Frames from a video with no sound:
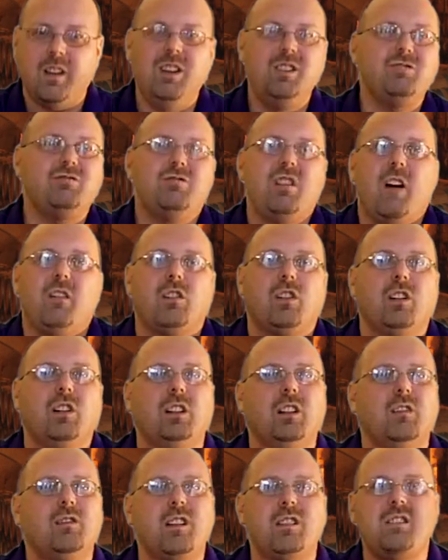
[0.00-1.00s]
he's never going
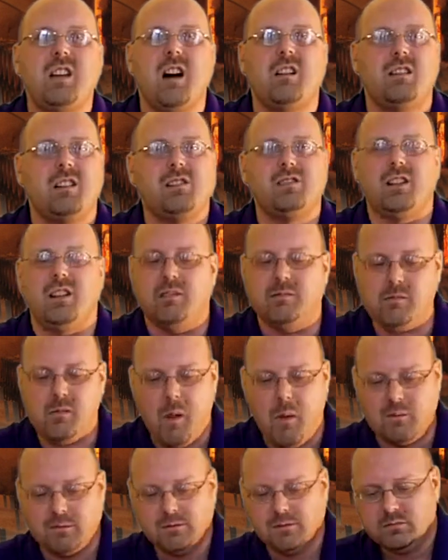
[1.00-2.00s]
to live that down, is he?
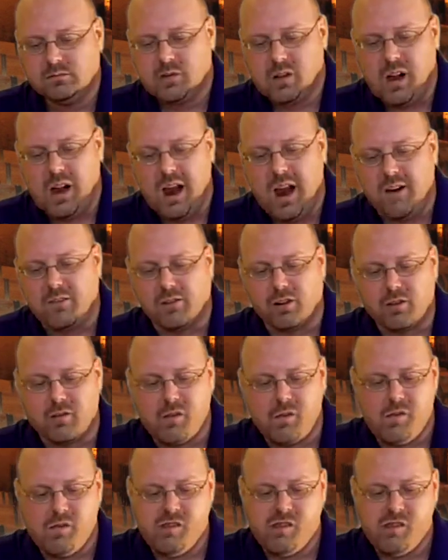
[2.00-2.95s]
Ever.